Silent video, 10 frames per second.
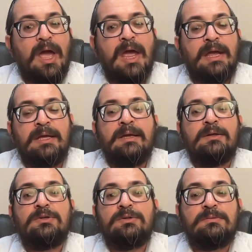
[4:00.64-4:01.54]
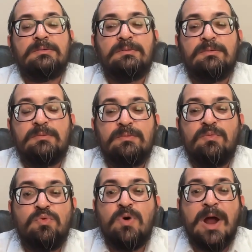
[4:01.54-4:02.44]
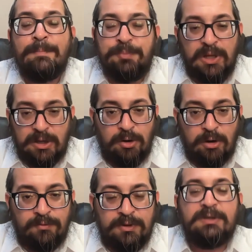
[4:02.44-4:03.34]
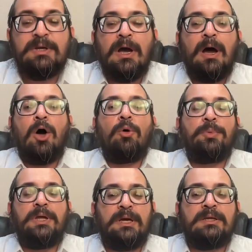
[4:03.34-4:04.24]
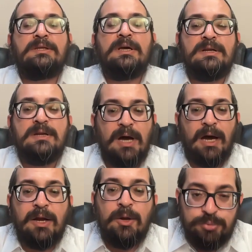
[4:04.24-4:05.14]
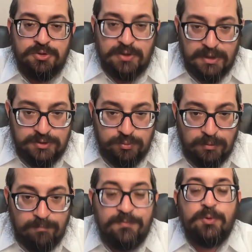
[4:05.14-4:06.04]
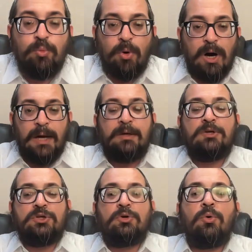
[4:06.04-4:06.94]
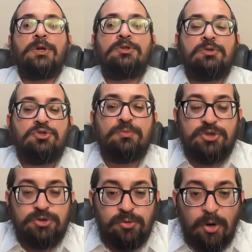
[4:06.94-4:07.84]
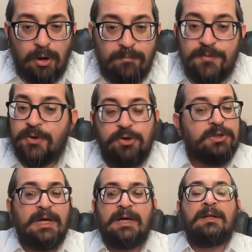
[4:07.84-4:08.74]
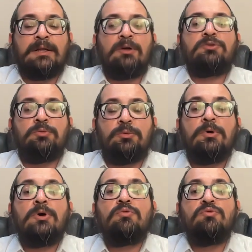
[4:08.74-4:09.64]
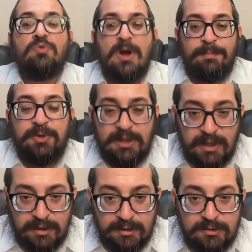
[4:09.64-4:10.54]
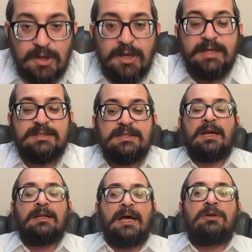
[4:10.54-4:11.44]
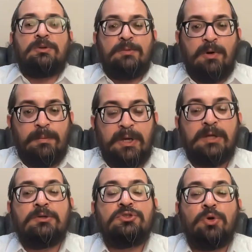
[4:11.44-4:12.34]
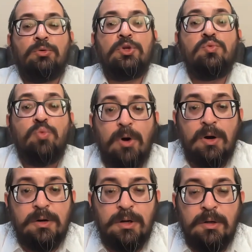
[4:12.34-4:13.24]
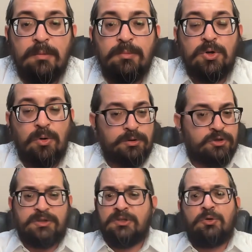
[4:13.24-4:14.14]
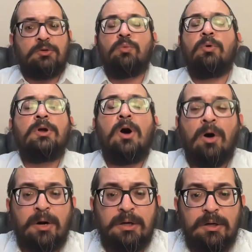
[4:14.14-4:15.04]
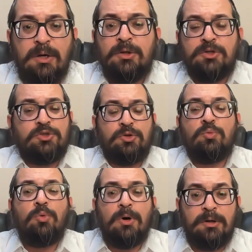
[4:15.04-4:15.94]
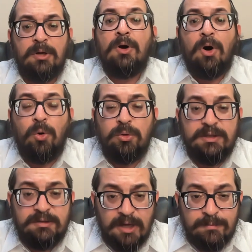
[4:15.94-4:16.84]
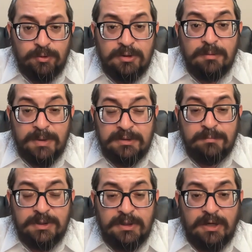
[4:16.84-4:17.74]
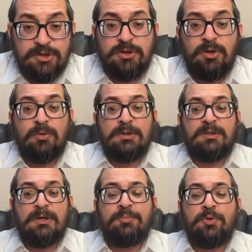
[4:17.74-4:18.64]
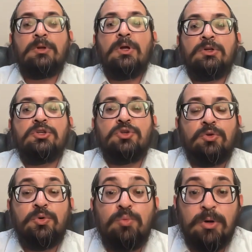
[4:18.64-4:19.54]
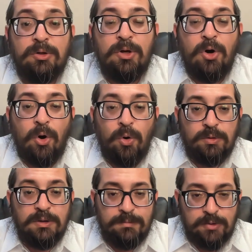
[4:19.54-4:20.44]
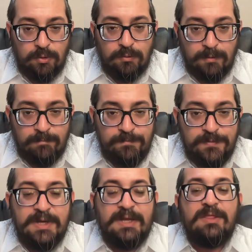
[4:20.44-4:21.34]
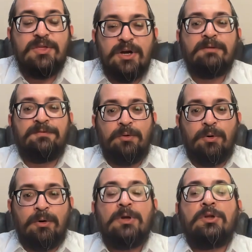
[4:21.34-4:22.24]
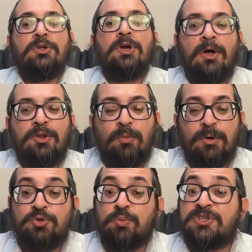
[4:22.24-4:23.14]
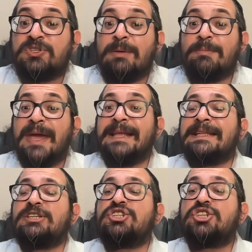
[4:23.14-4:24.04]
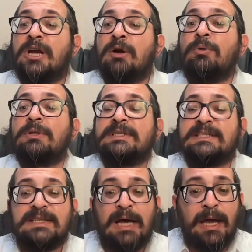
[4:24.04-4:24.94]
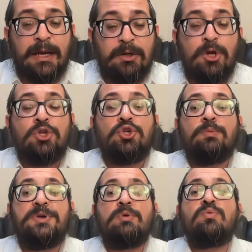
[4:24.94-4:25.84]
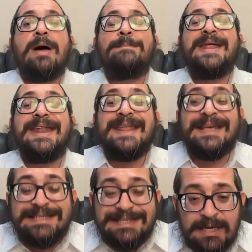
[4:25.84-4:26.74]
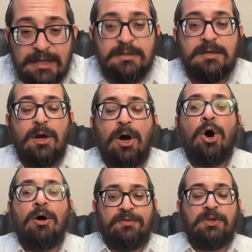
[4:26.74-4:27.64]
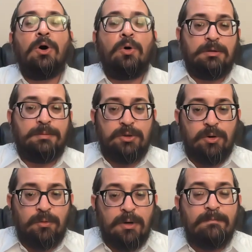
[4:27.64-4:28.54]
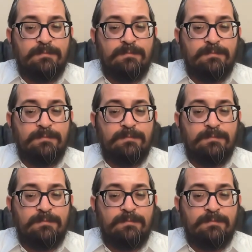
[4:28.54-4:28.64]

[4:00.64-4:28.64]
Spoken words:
a replica of it, albeit not a precise one. Why? Because according to Jewish law, you're not allowed to replicate it. It's not allowed to be replicated. There's only one menorah. Just like there's only one ark, there's only one holy table in the Bet HaMikdash, in the Holy Temple, there's only one holy menorah. Therefore, the other ones, which they made the general design to be reminiscent of the Holy Menorah,